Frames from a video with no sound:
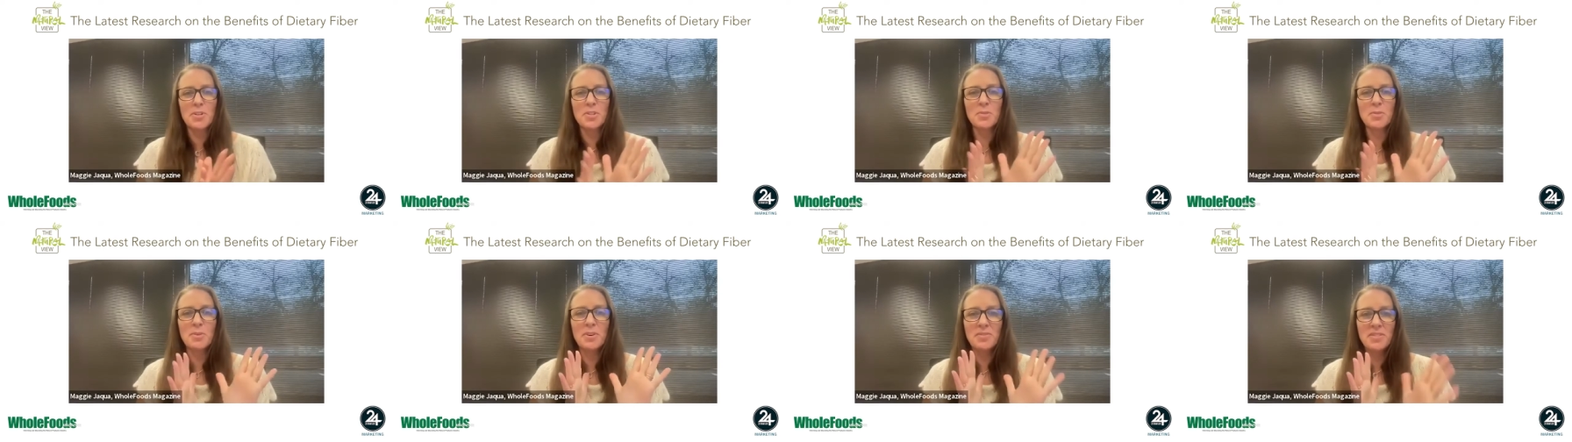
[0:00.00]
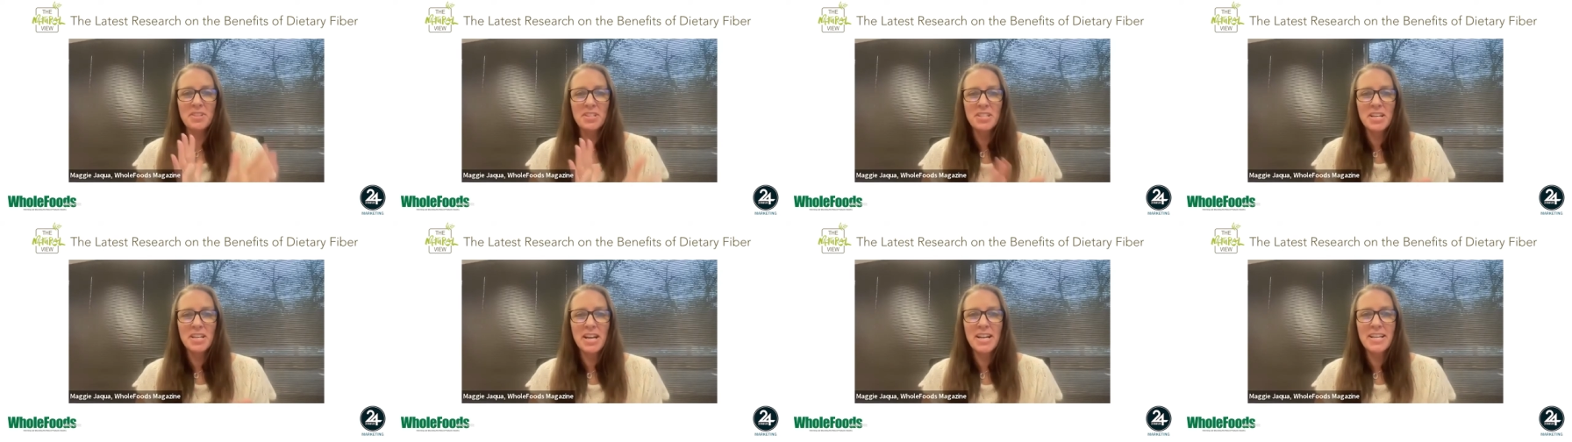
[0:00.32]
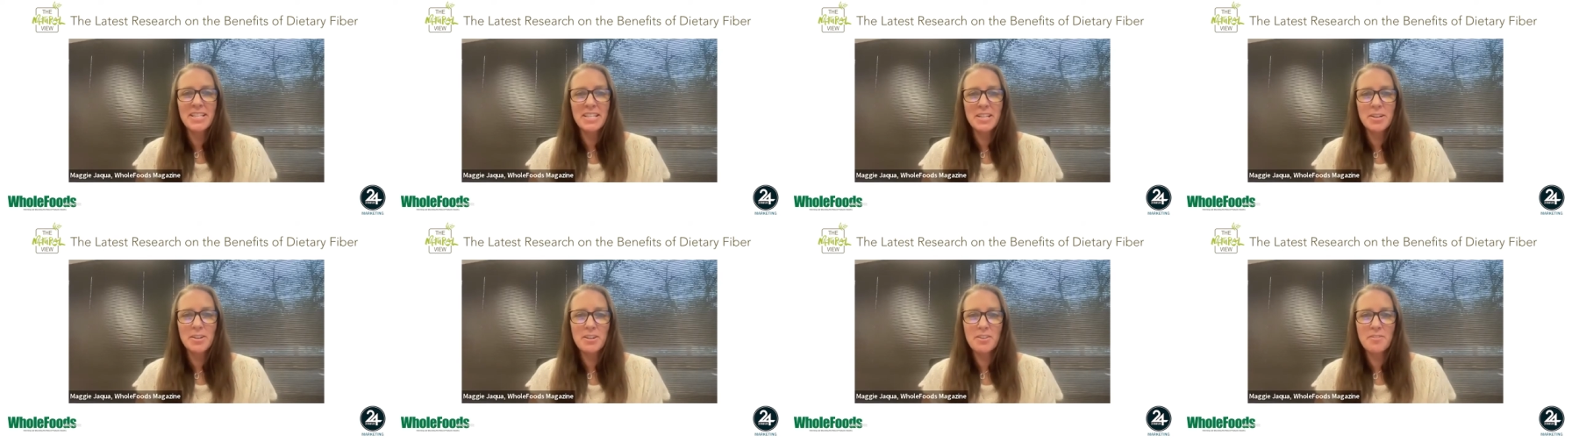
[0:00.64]
So we have the
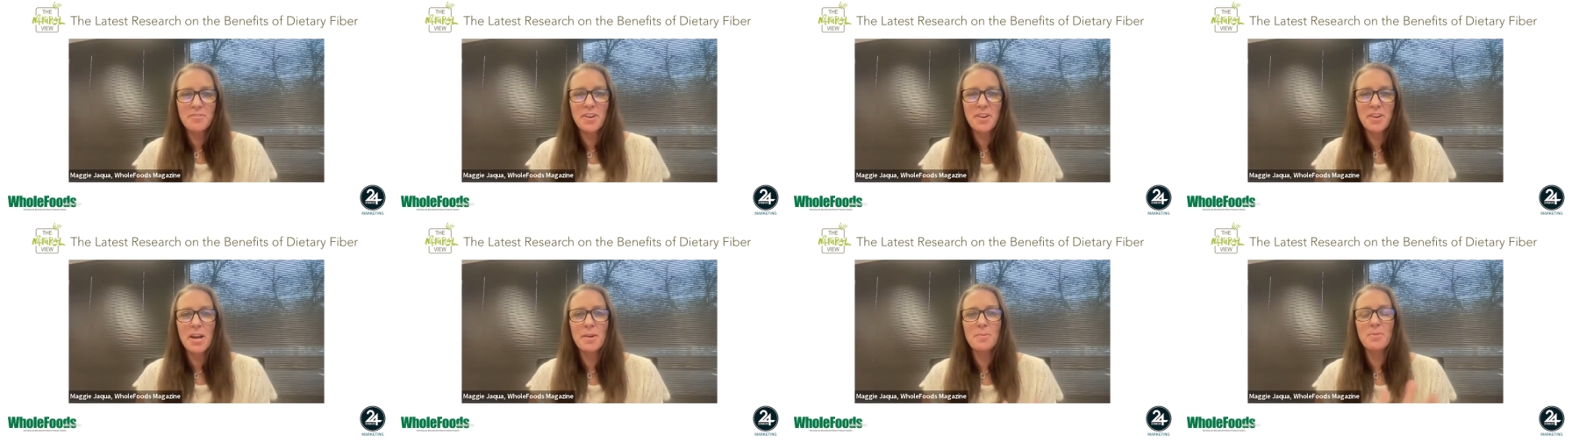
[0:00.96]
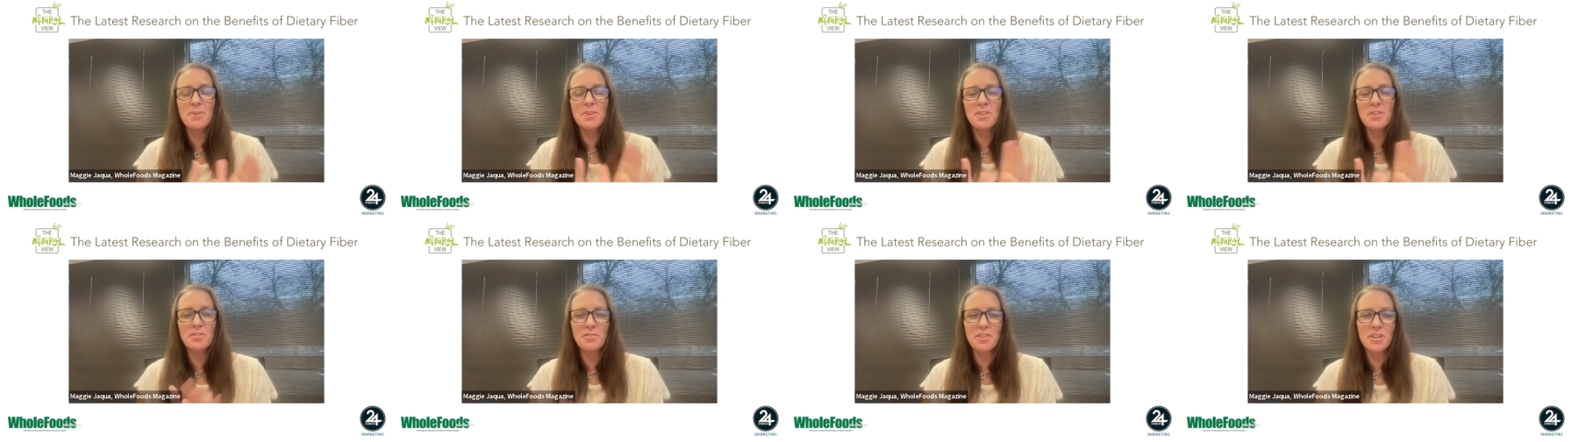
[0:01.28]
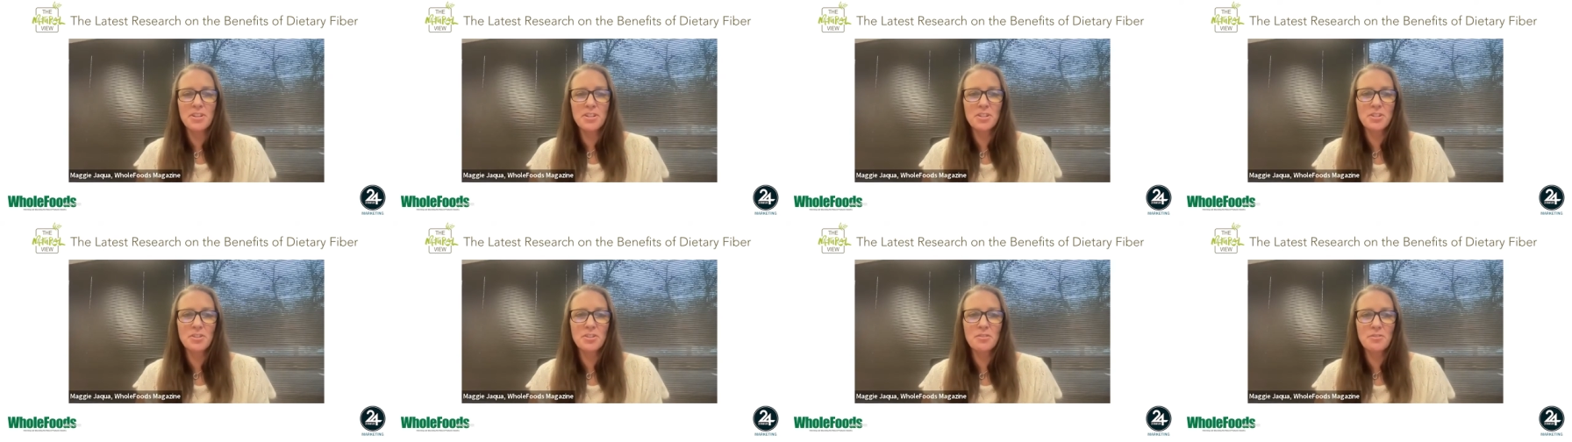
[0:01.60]
dietary fiber and the
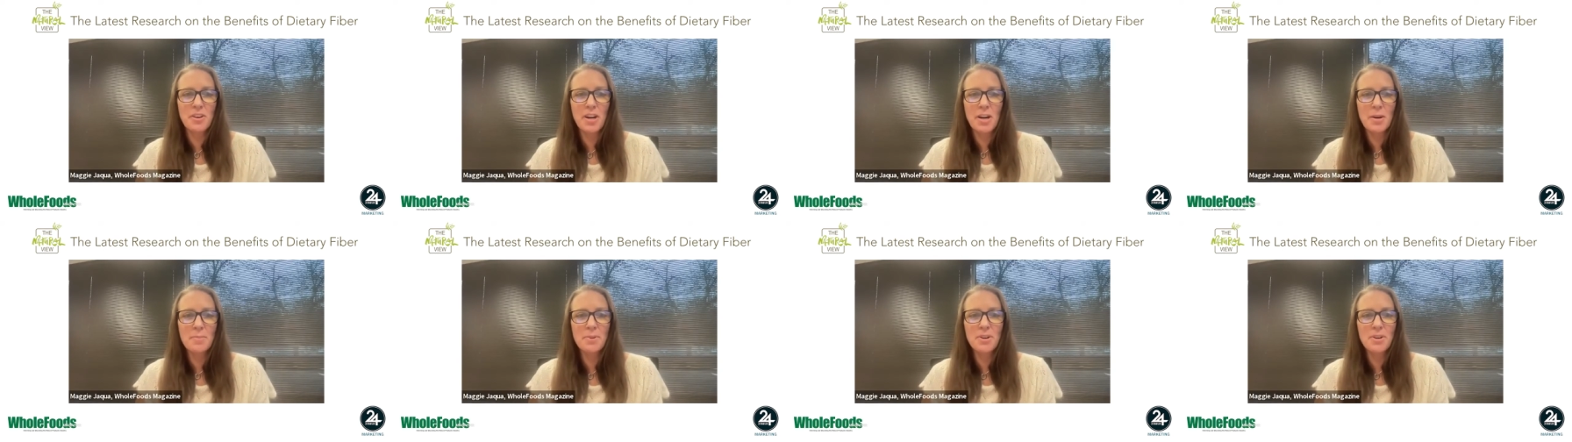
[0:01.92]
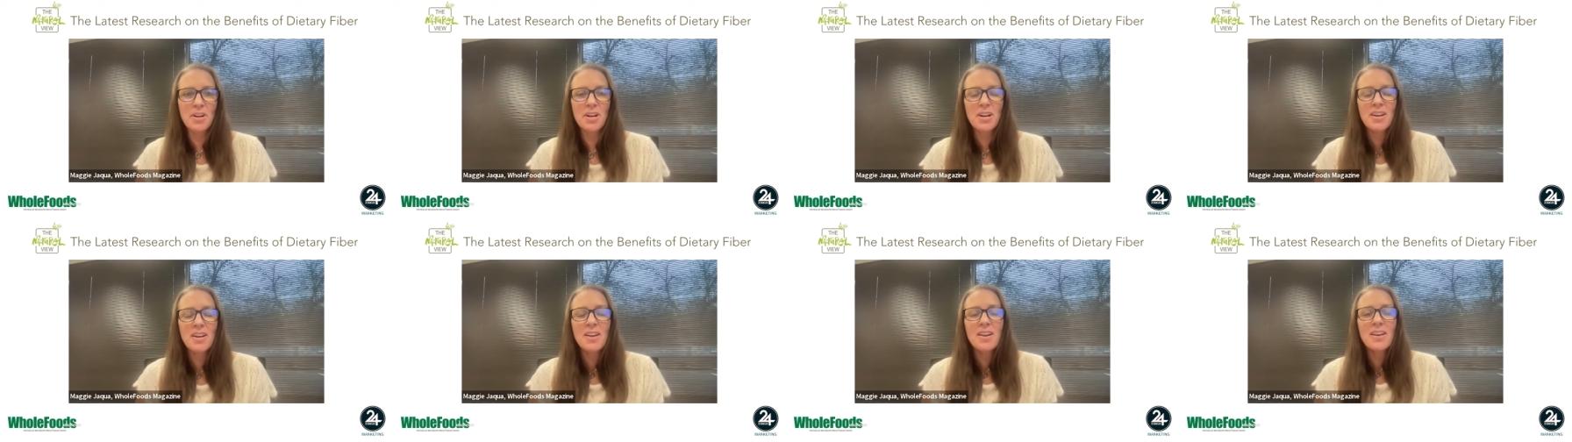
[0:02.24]
functional fiber.